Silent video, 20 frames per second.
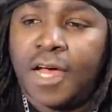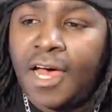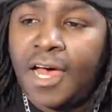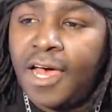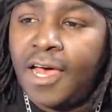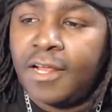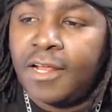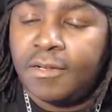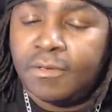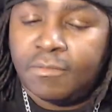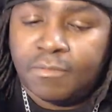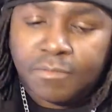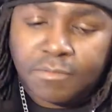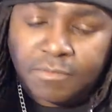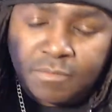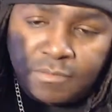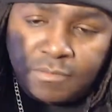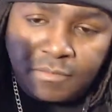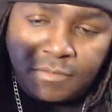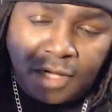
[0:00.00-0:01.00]
I had
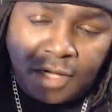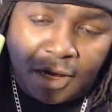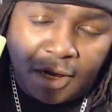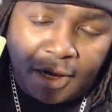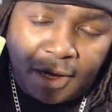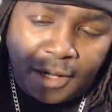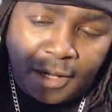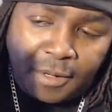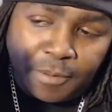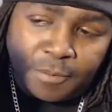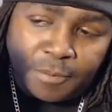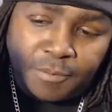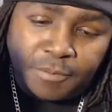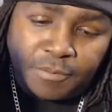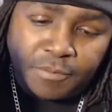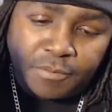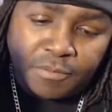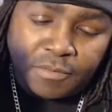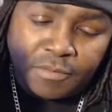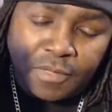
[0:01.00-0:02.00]

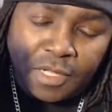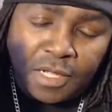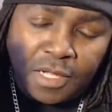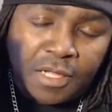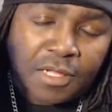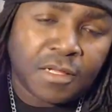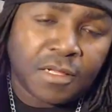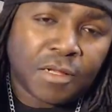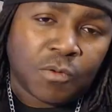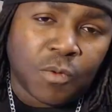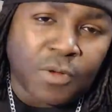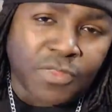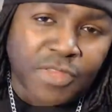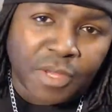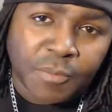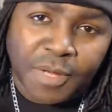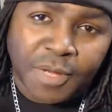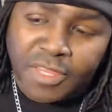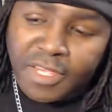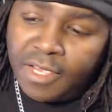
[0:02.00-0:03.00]
um, one thing
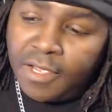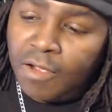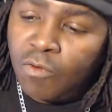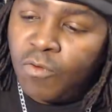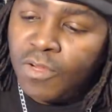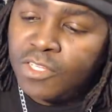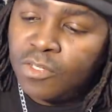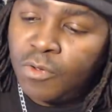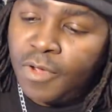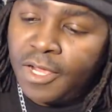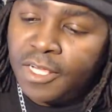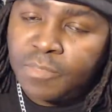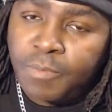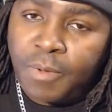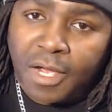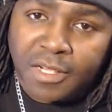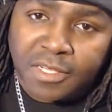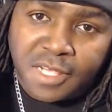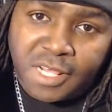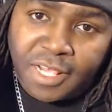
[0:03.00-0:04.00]
about the original
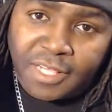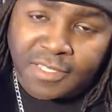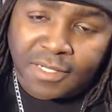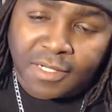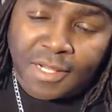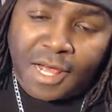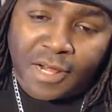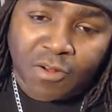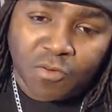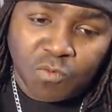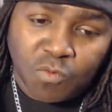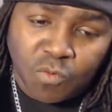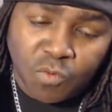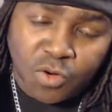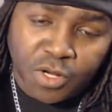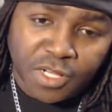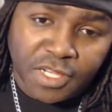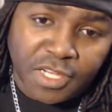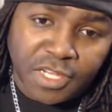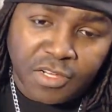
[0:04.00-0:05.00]
Xbox, it has a lot of
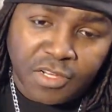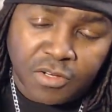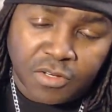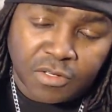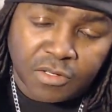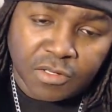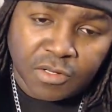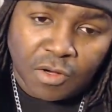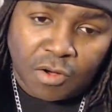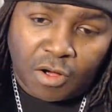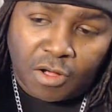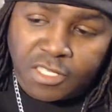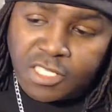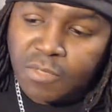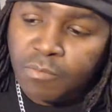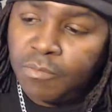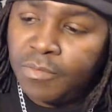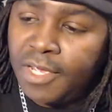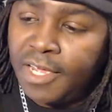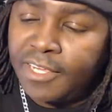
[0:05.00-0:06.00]
really
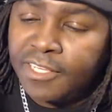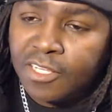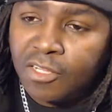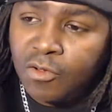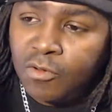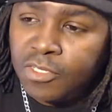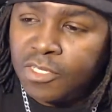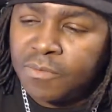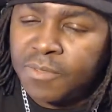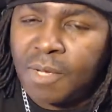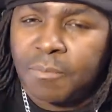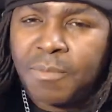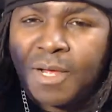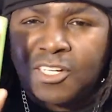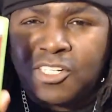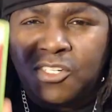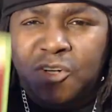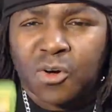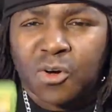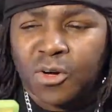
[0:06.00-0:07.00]
awesome exclusives. I'm not
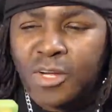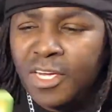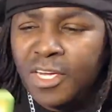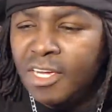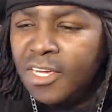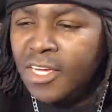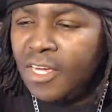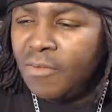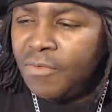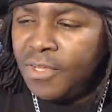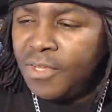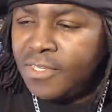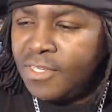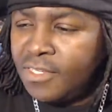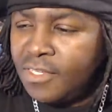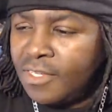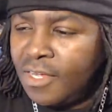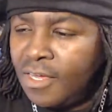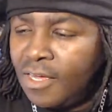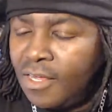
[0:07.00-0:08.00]
sure if this
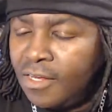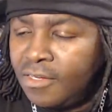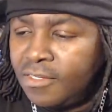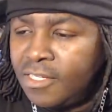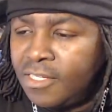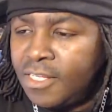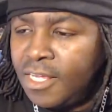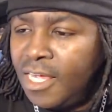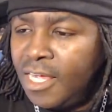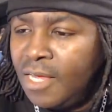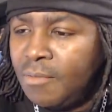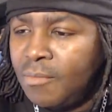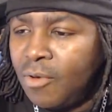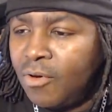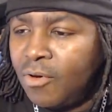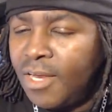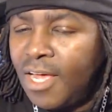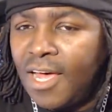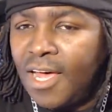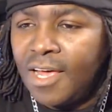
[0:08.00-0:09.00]
is on Steam
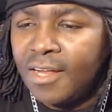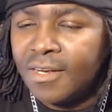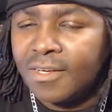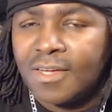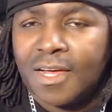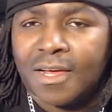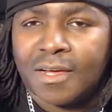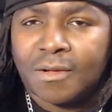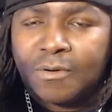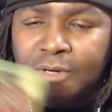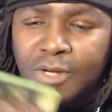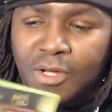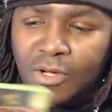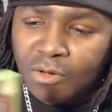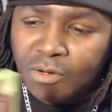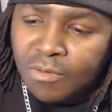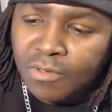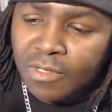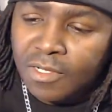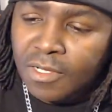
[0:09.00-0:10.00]
or not. I don't
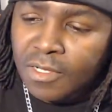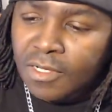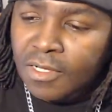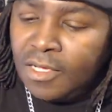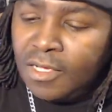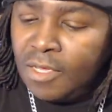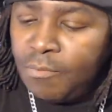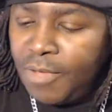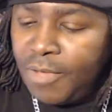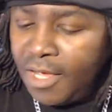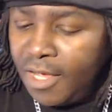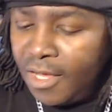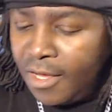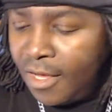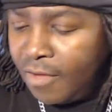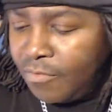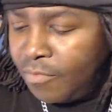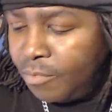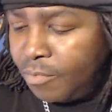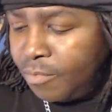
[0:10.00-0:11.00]
know. It may
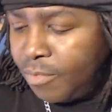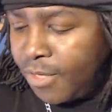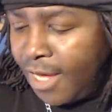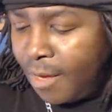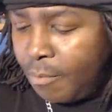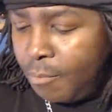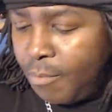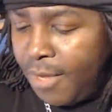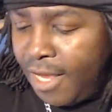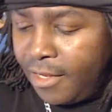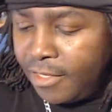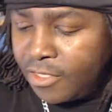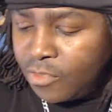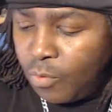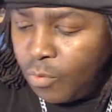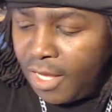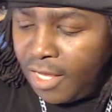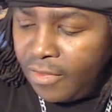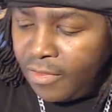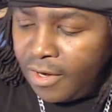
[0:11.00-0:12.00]
have got made its
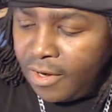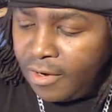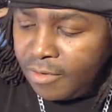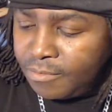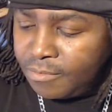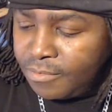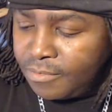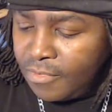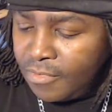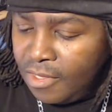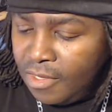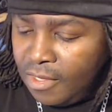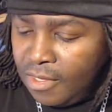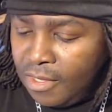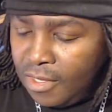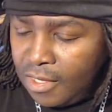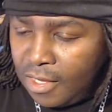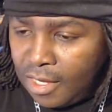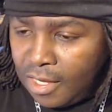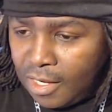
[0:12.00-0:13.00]
way there,
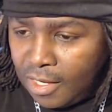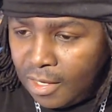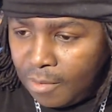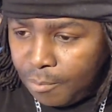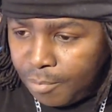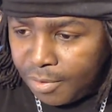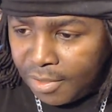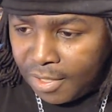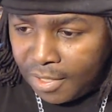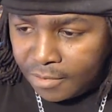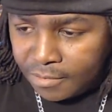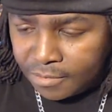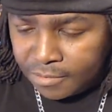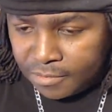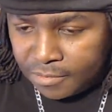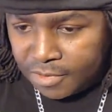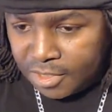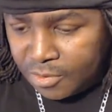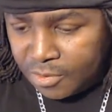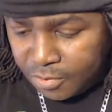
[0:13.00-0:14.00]
um, but
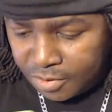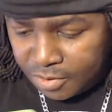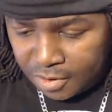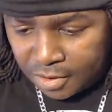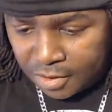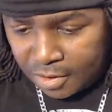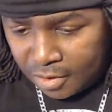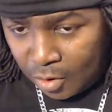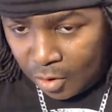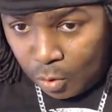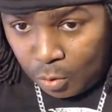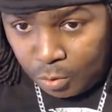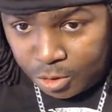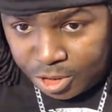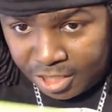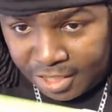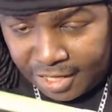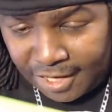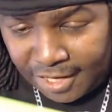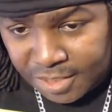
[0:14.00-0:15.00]
this was a OG
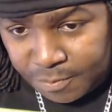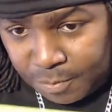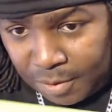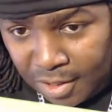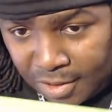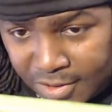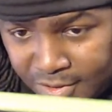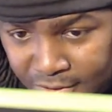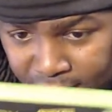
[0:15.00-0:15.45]
Xbox